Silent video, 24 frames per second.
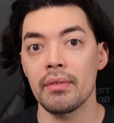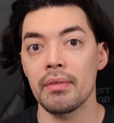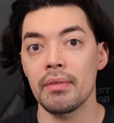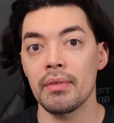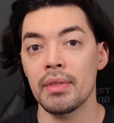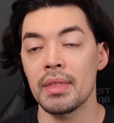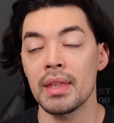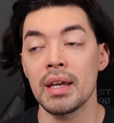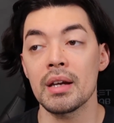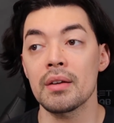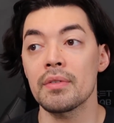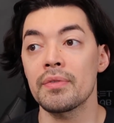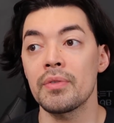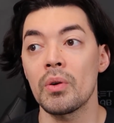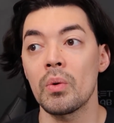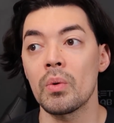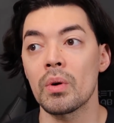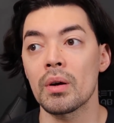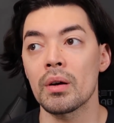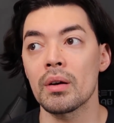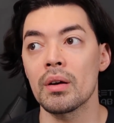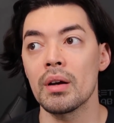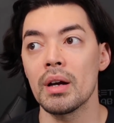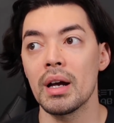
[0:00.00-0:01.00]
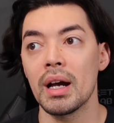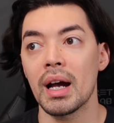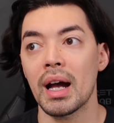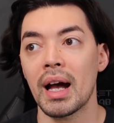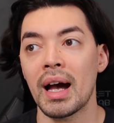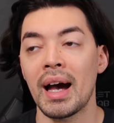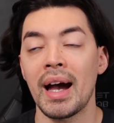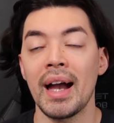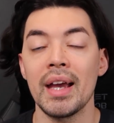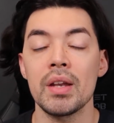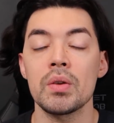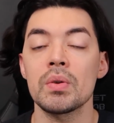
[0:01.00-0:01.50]
Therefore,
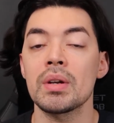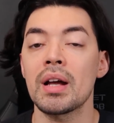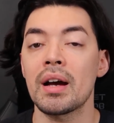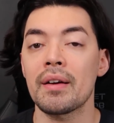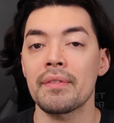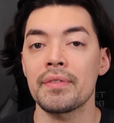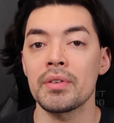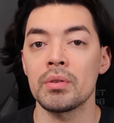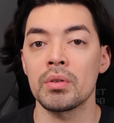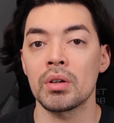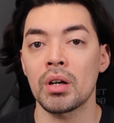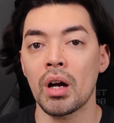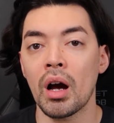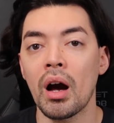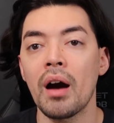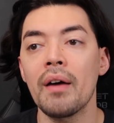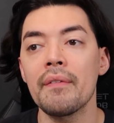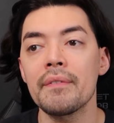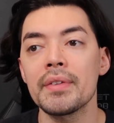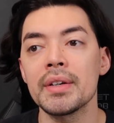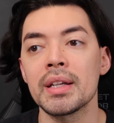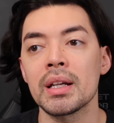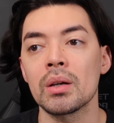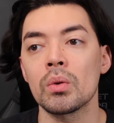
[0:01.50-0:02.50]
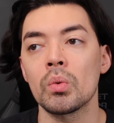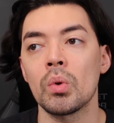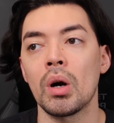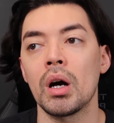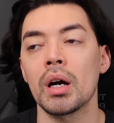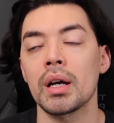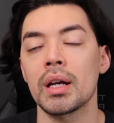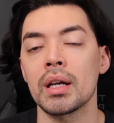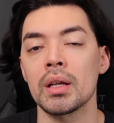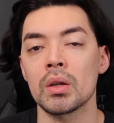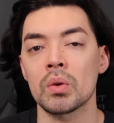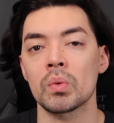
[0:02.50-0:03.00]
I do not feel confident
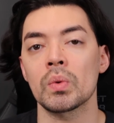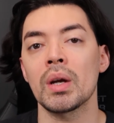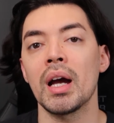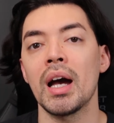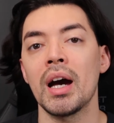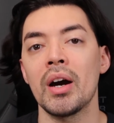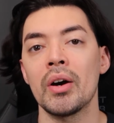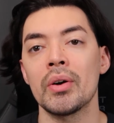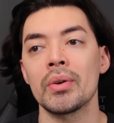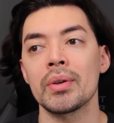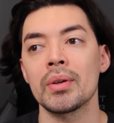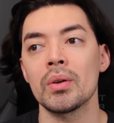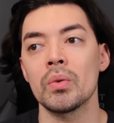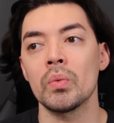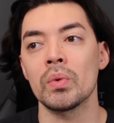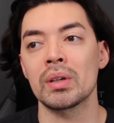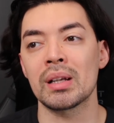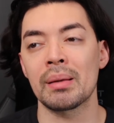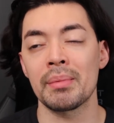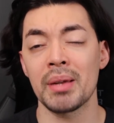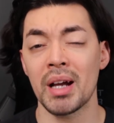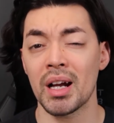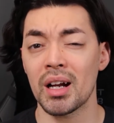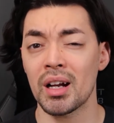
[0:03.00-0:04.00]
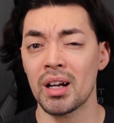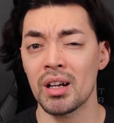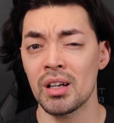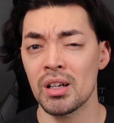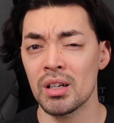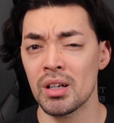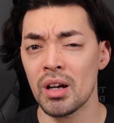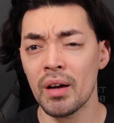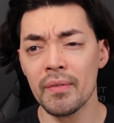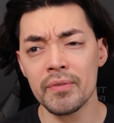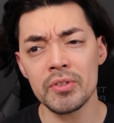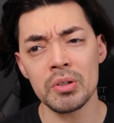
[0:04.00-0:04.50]
walking around when I'm not
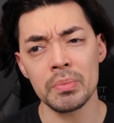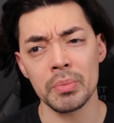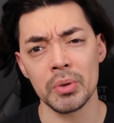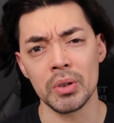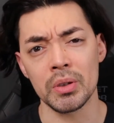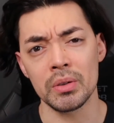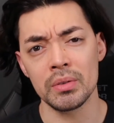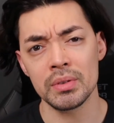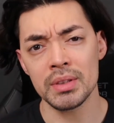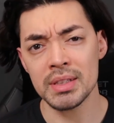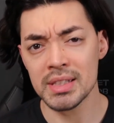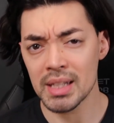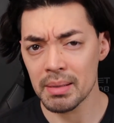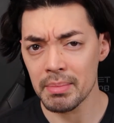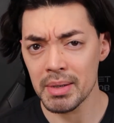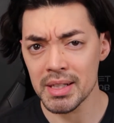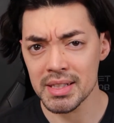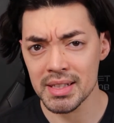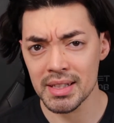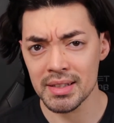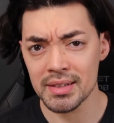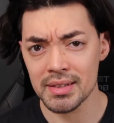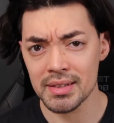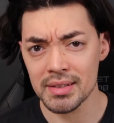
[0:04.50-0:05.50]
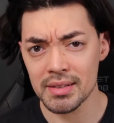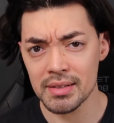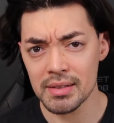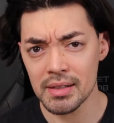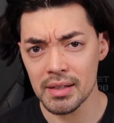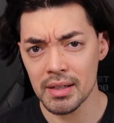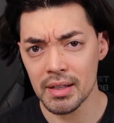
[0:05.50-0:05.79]
comfortable. Does that make sense?